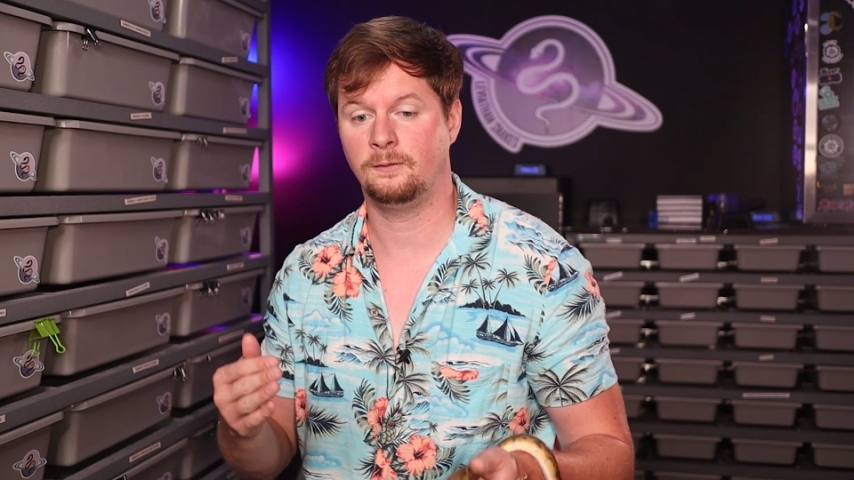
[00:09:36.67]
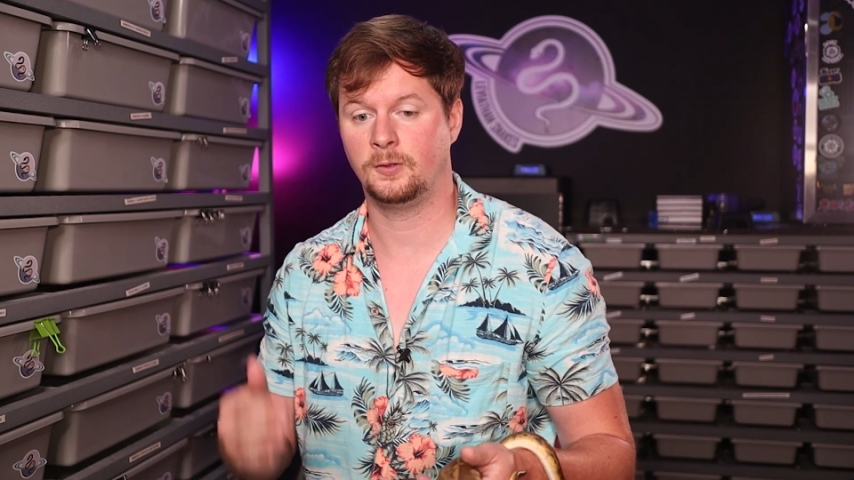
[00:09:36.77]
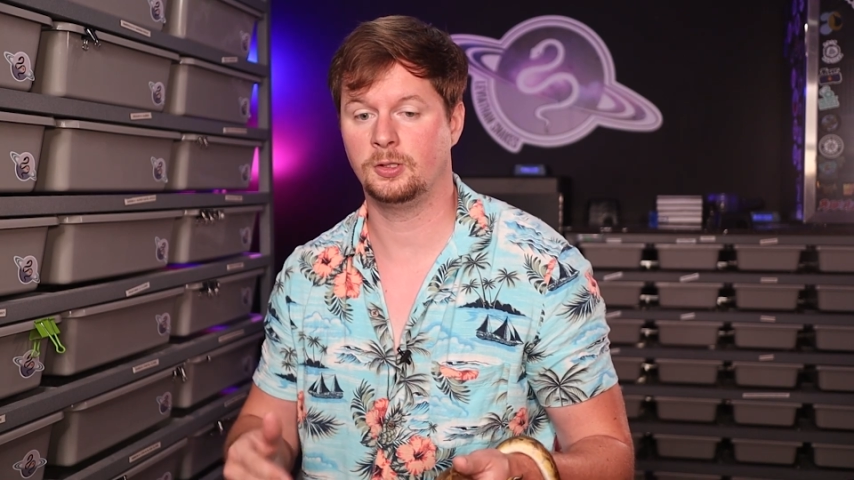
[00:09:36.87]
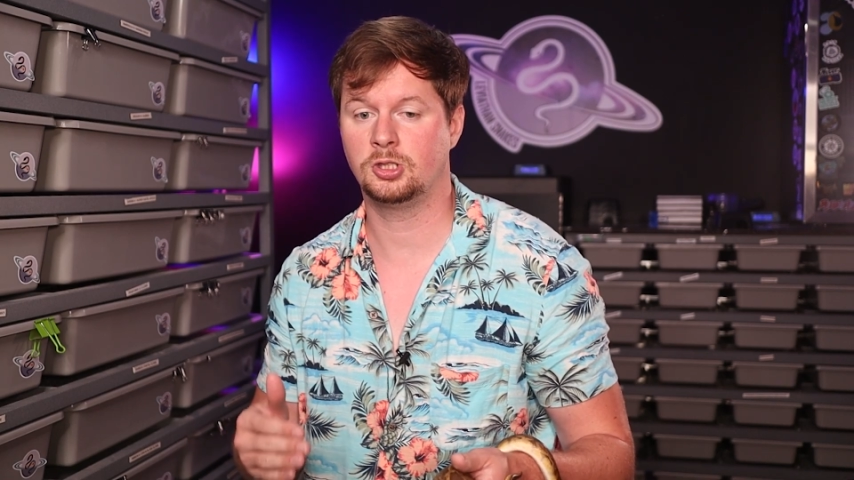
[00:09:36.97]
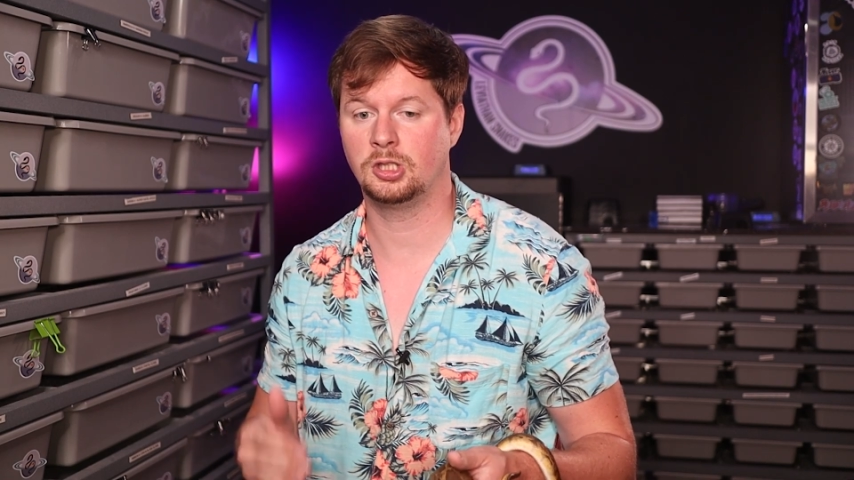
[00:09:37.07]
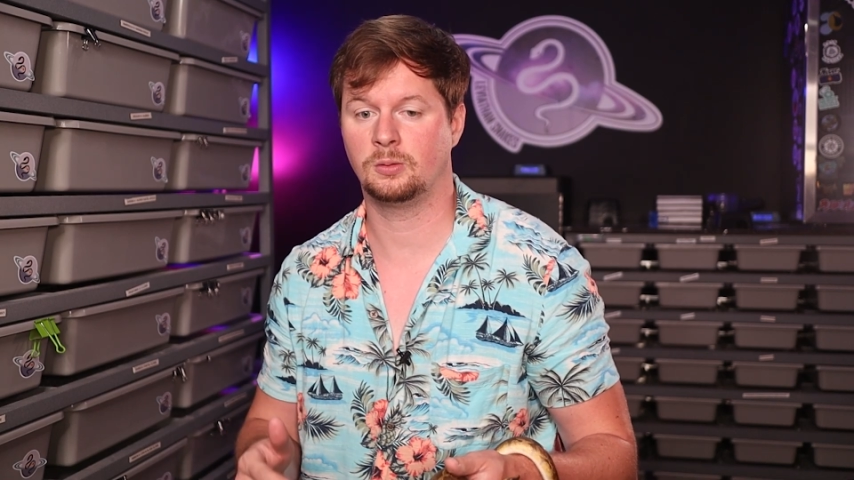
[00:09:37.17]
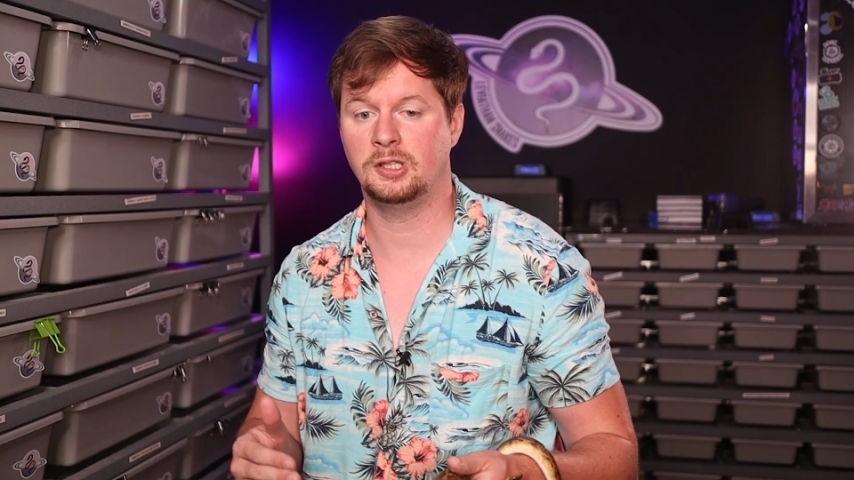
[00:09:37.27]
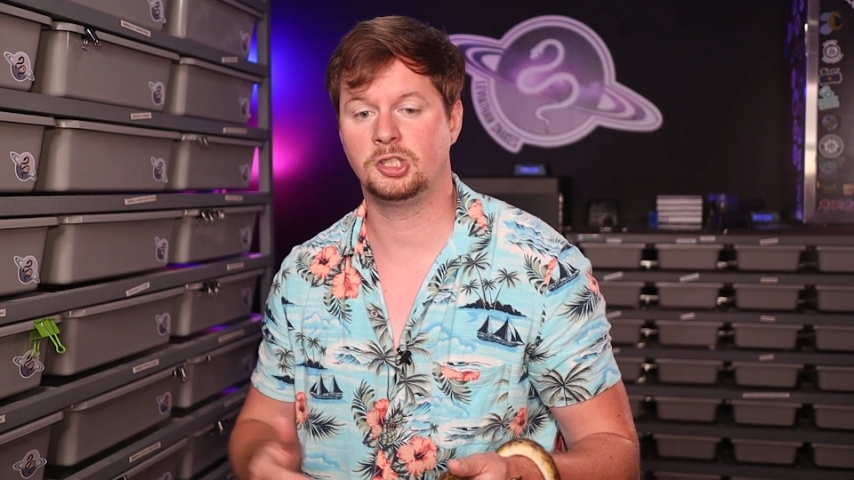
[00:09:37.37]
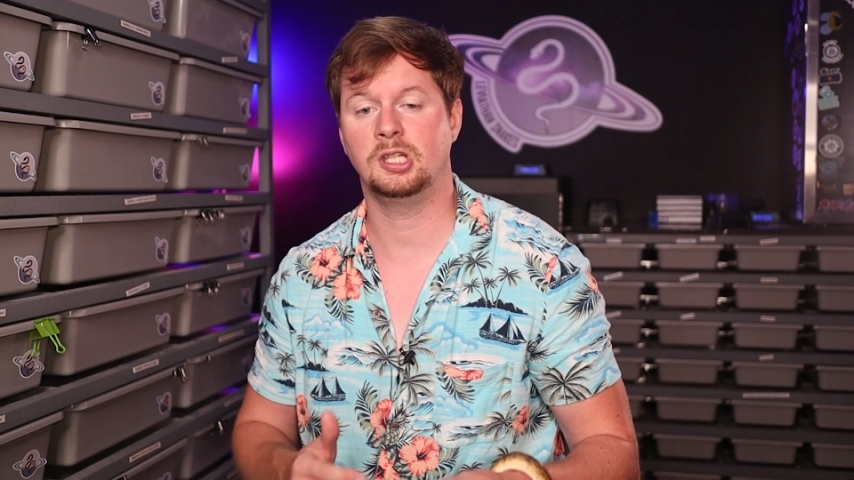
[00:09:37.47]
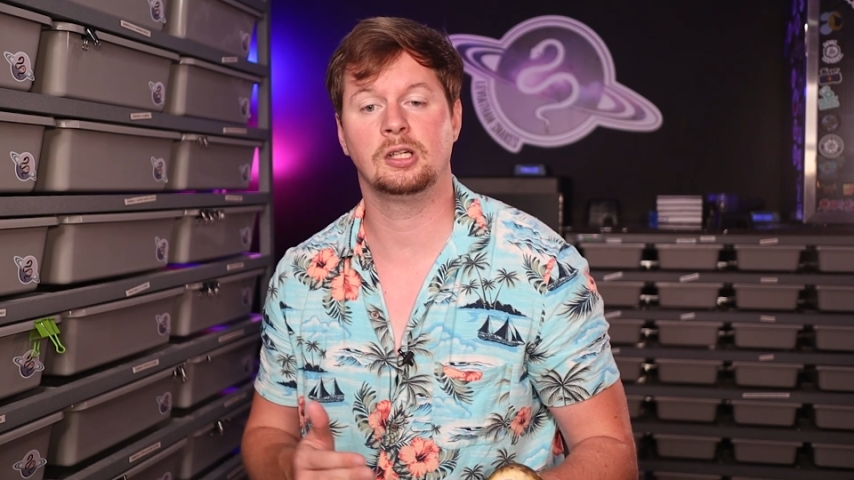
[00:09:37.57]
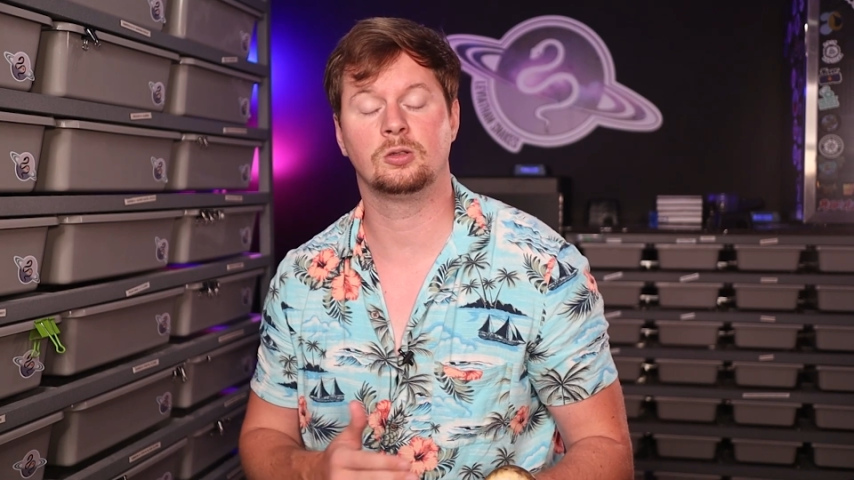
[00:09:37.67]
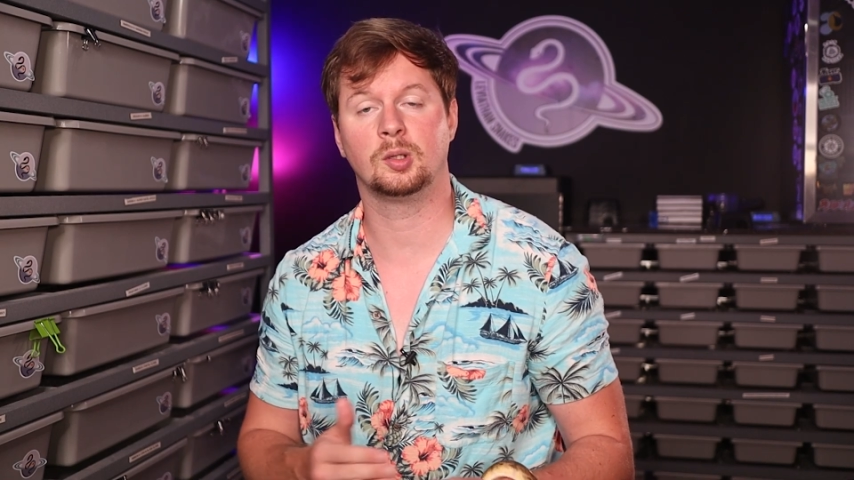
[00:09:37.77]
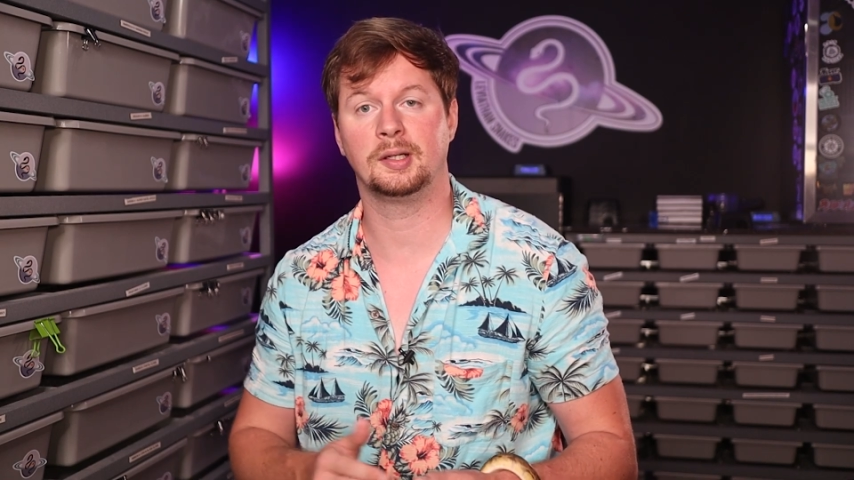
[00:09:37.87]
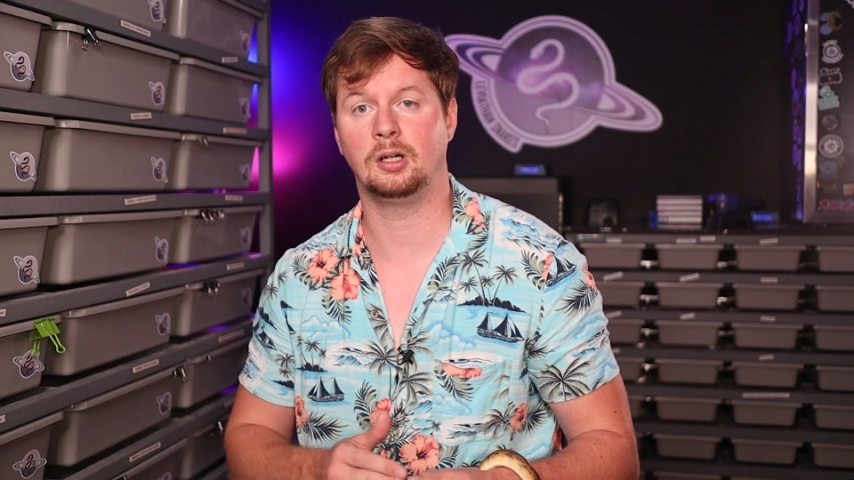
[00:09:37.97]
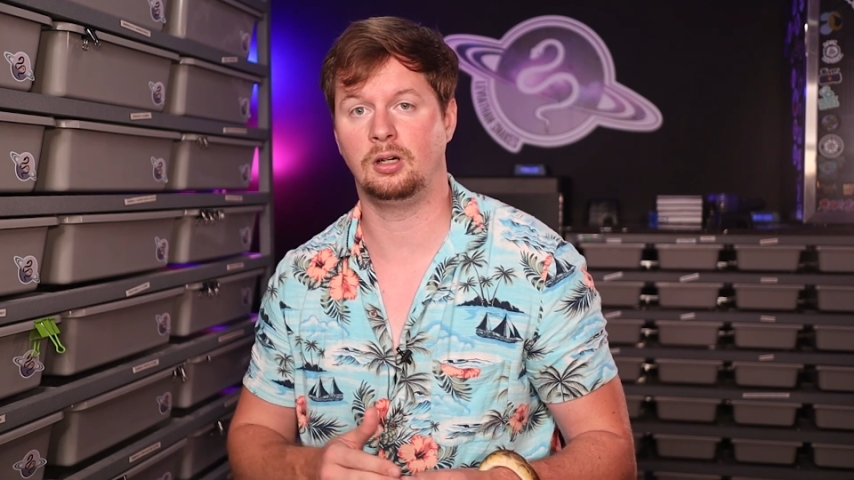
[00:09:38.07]
first generation and
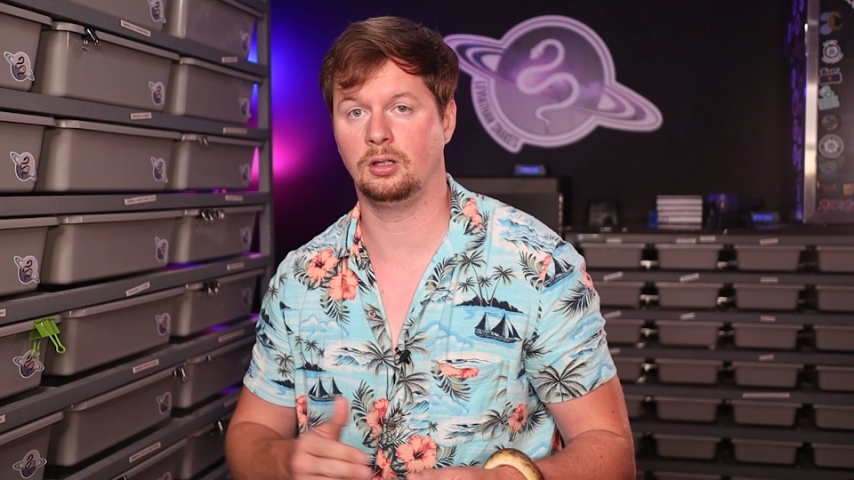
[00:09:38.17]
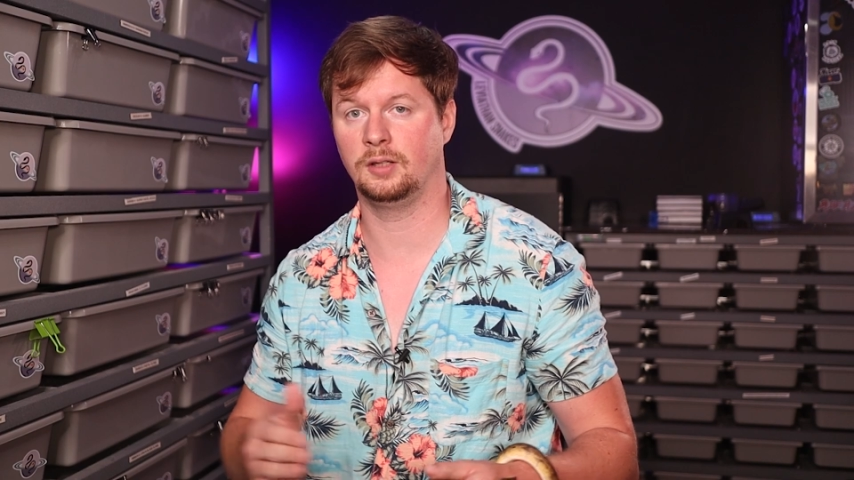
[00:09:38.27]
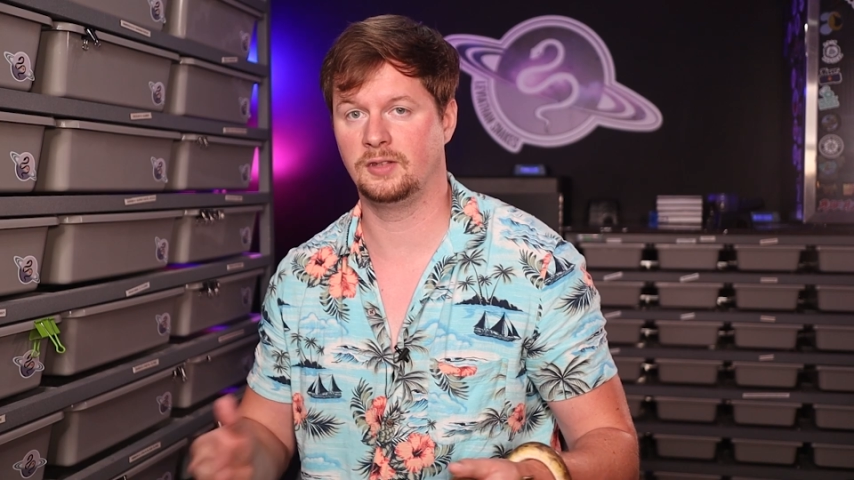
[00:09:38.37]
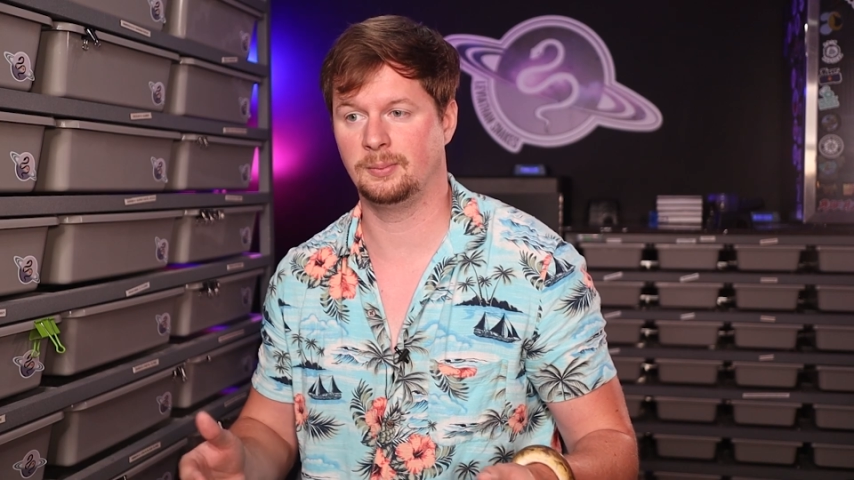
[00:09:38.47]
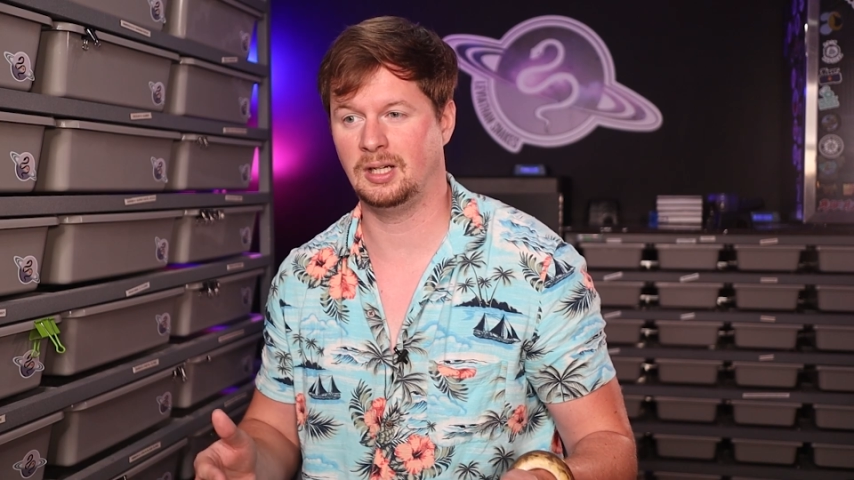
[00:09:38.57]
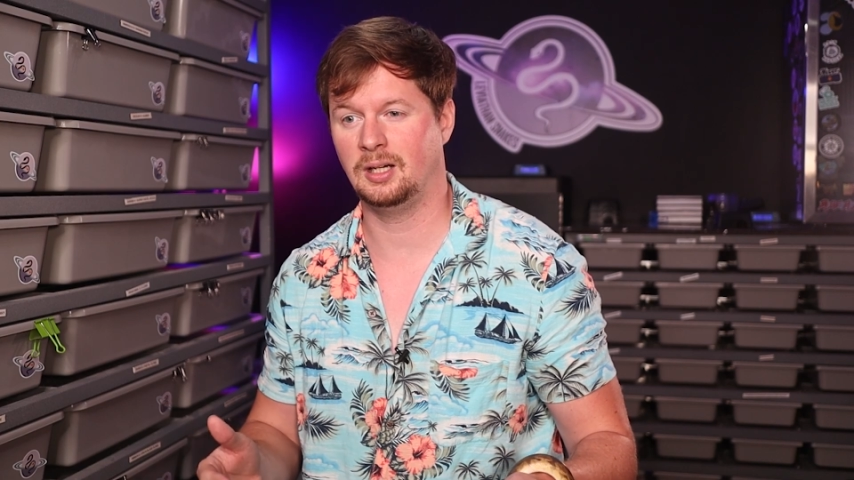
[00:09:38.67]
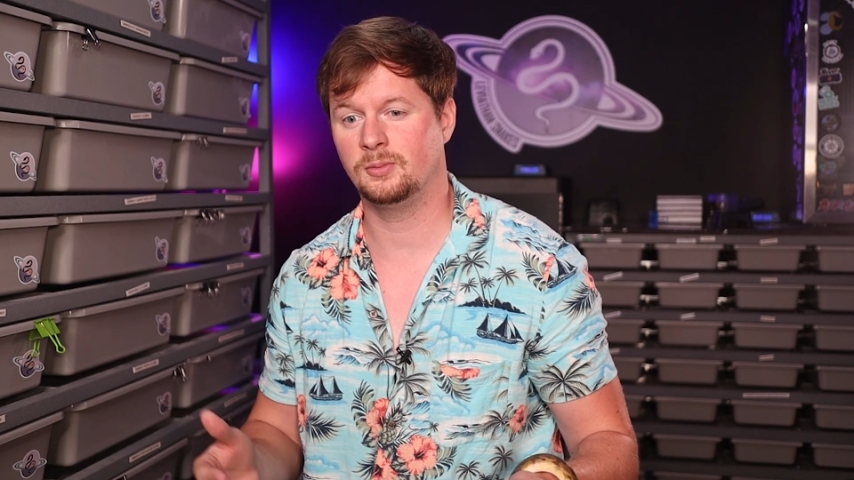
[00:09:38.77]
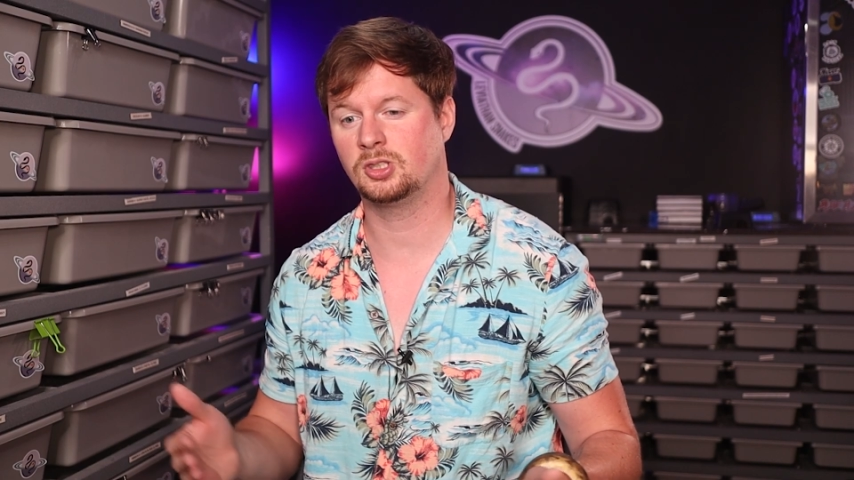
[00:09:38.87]
growing all of them up.